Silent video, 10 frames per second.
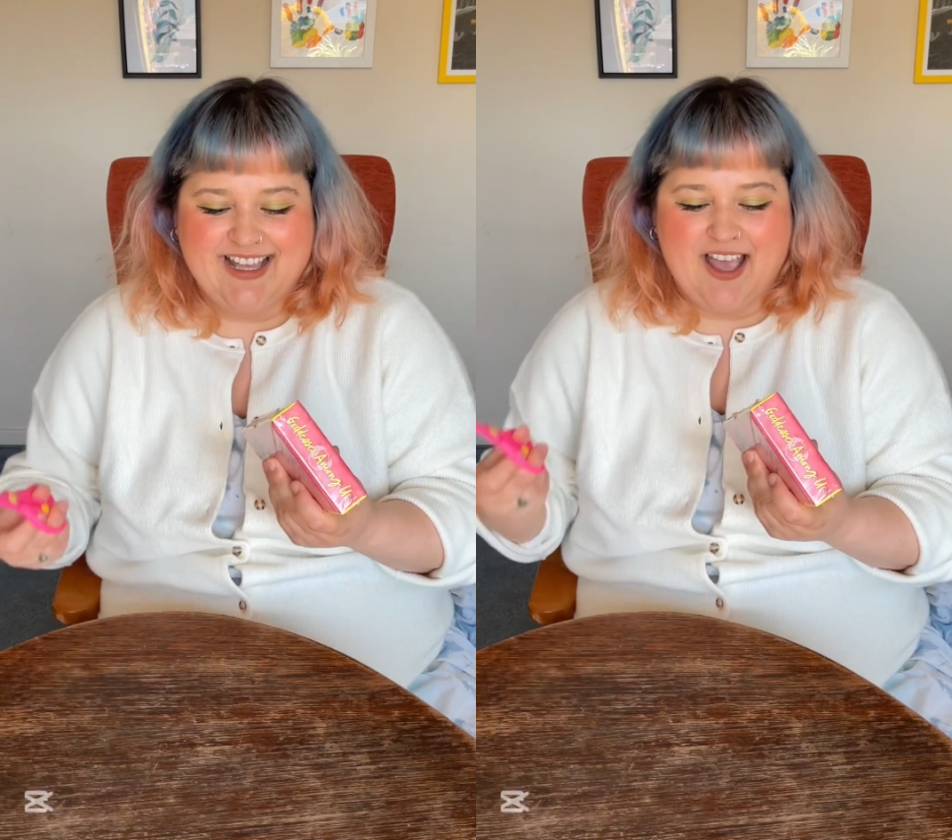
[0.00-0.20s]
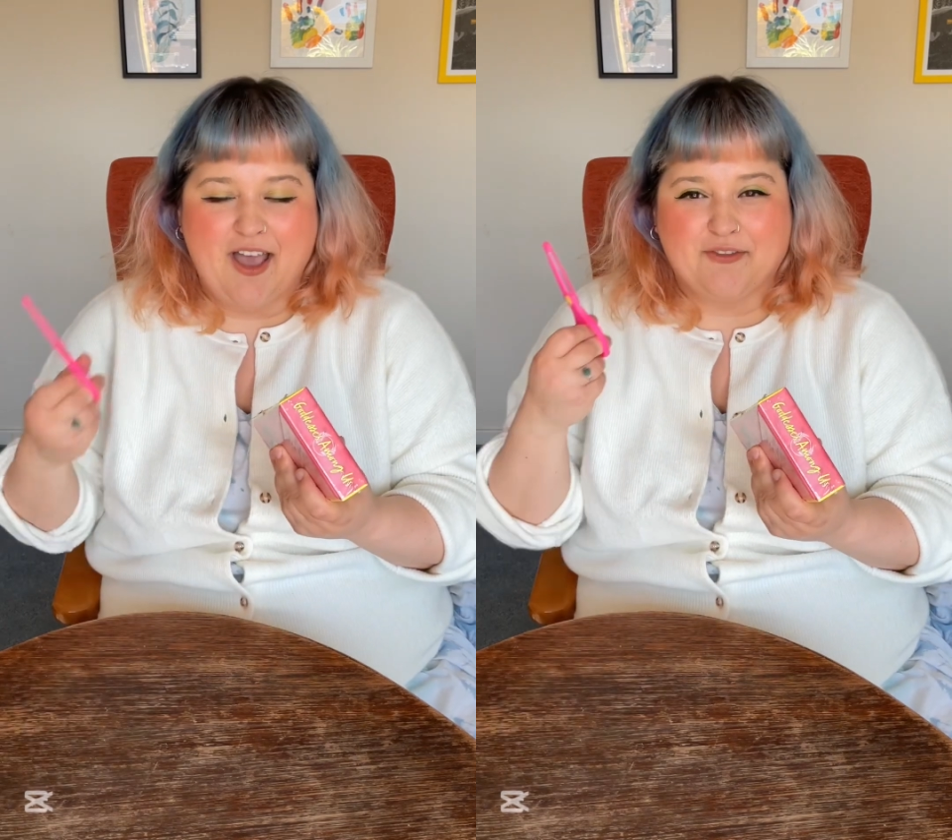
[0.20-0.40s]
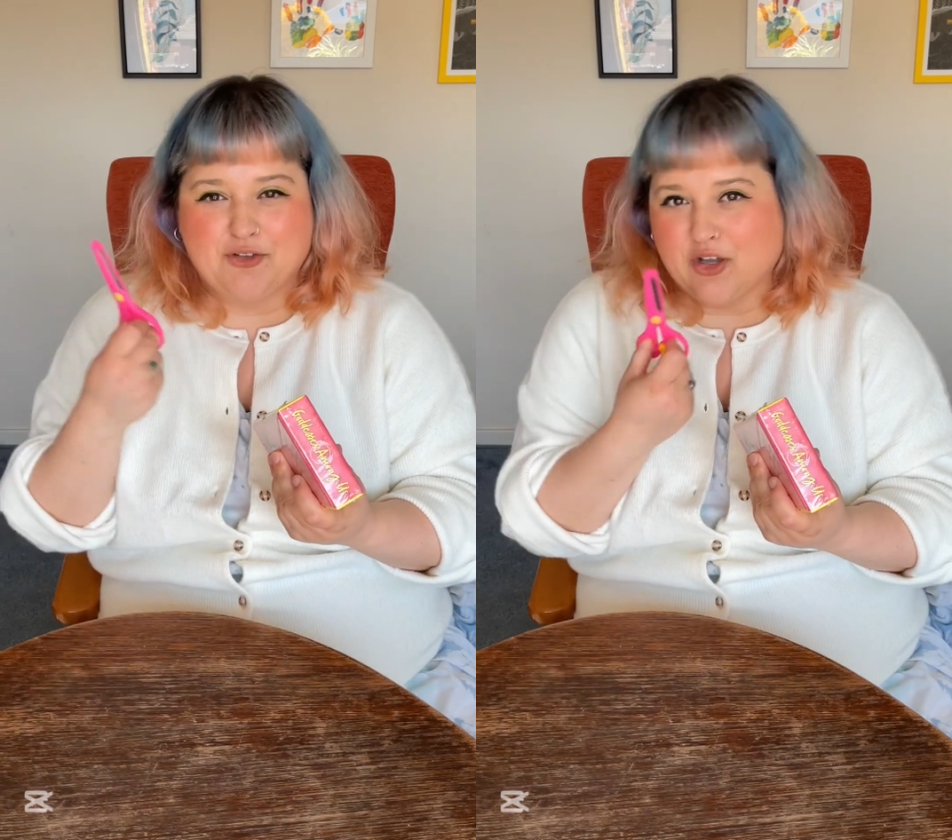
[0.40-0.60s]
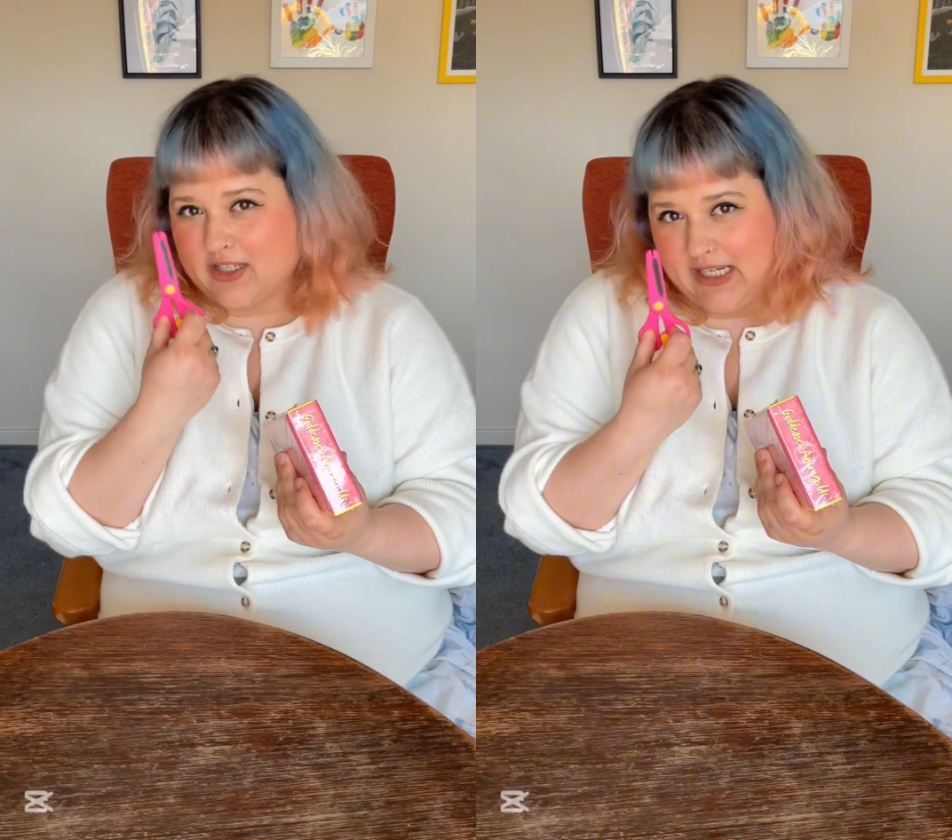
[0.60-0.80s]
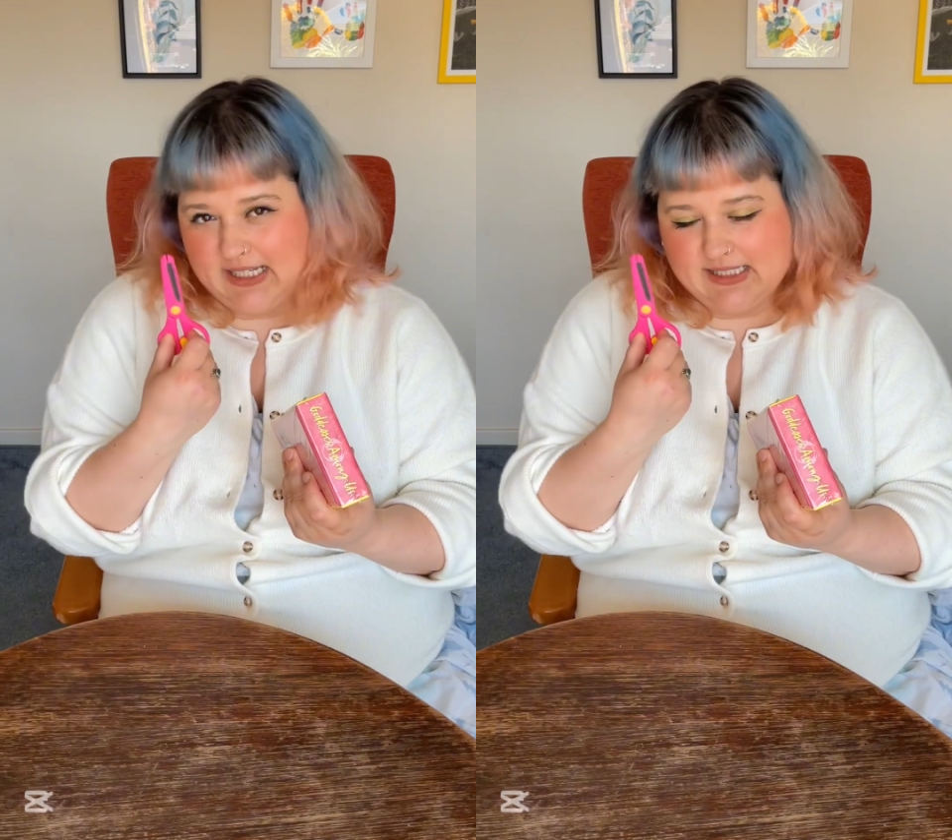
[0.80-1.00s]
I've got
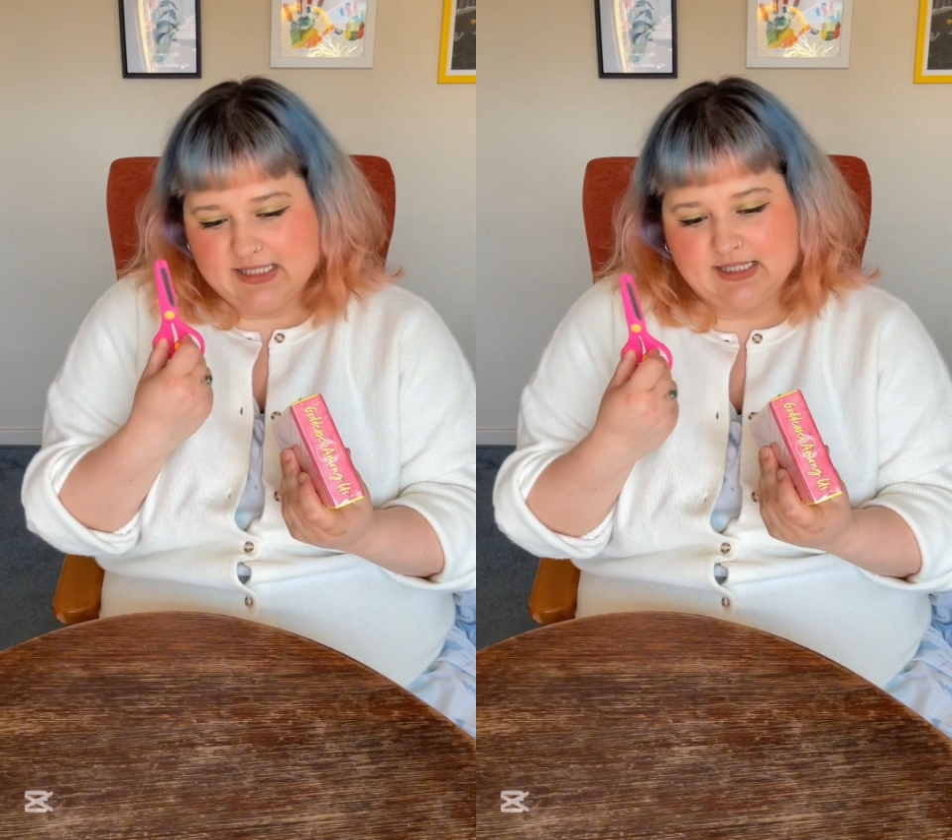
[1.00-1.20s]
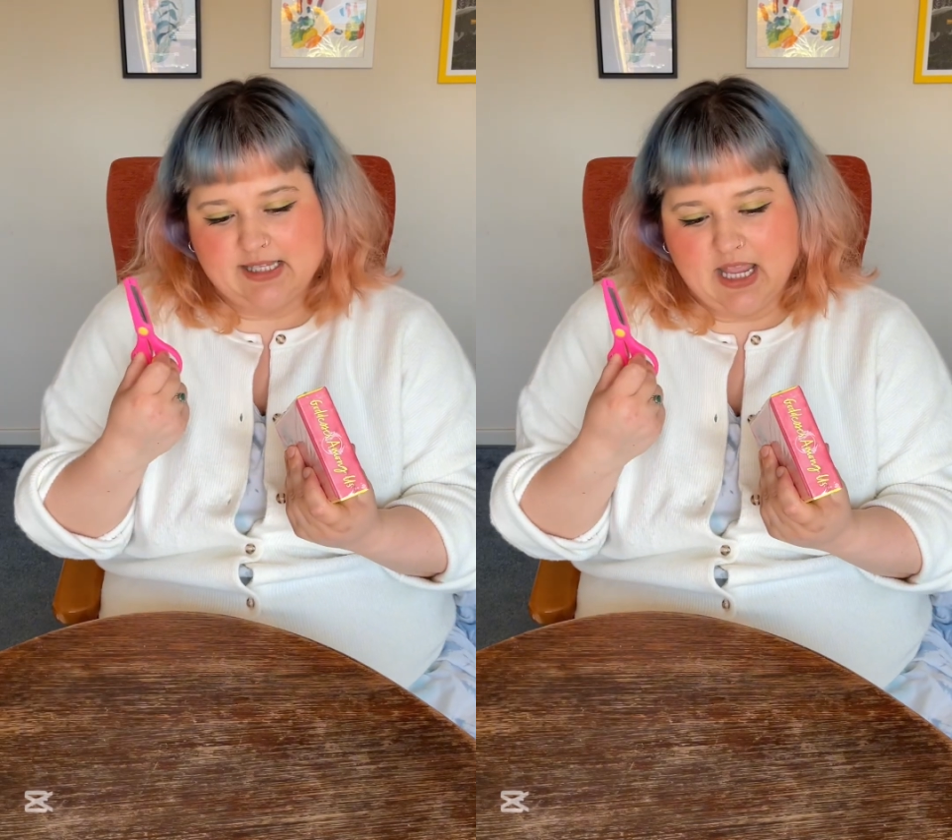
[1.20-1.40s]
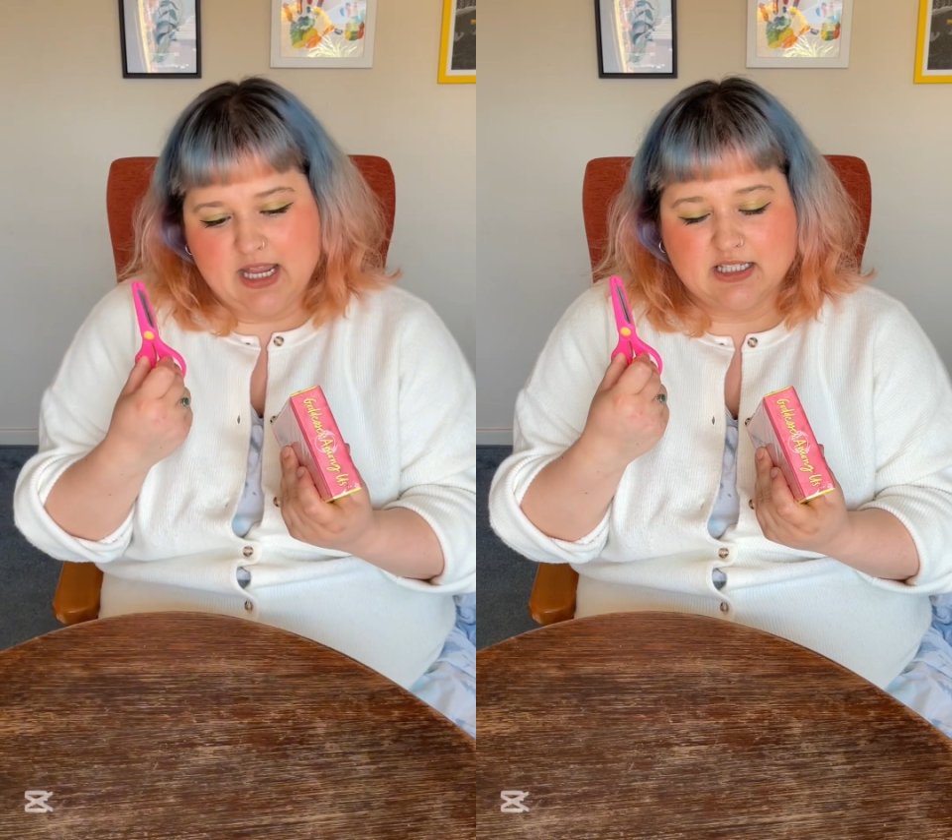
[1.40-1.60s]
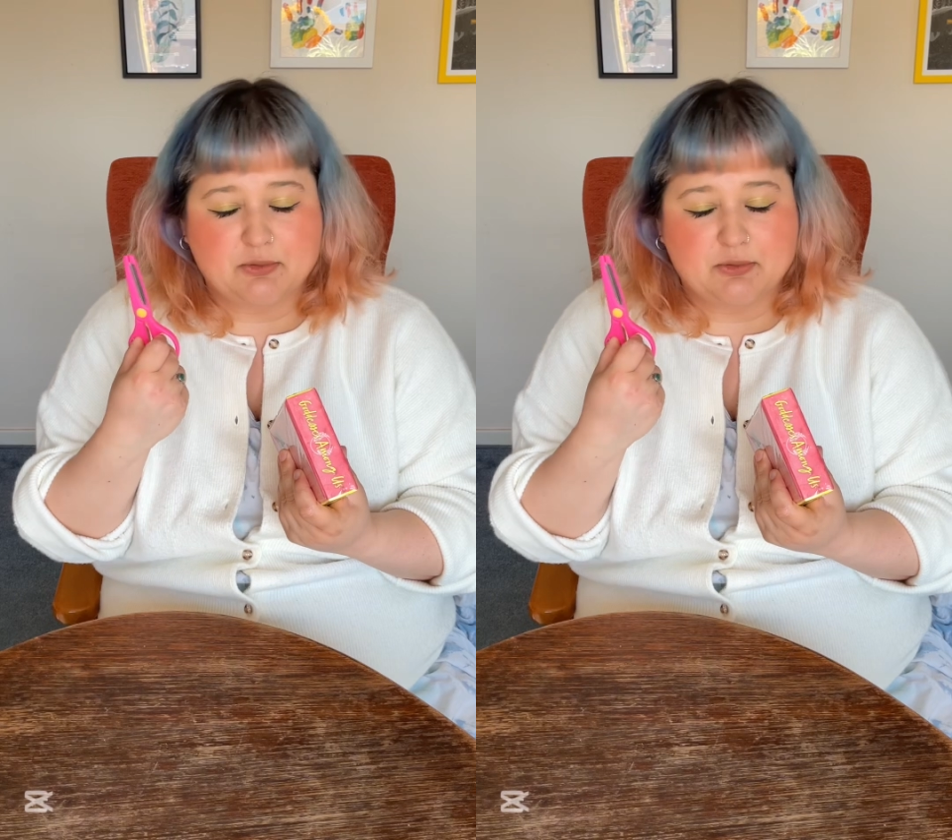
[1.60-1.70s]
kiddie scissors here just